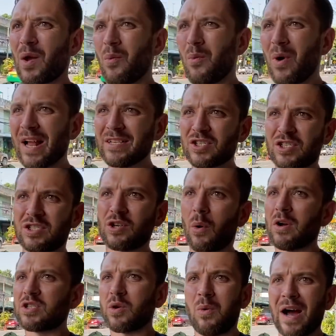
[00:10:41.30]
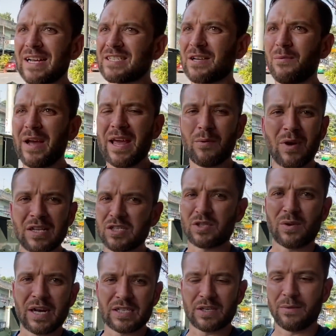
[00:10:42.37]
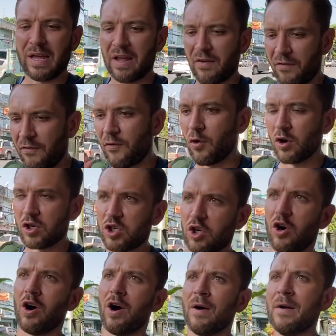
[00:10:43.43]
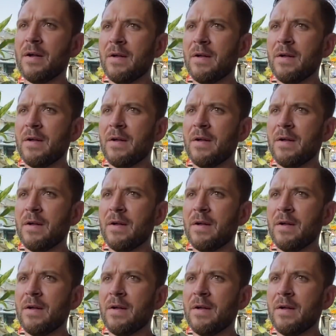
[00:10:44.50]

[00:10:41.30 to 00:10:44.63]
once, twice a week for sure.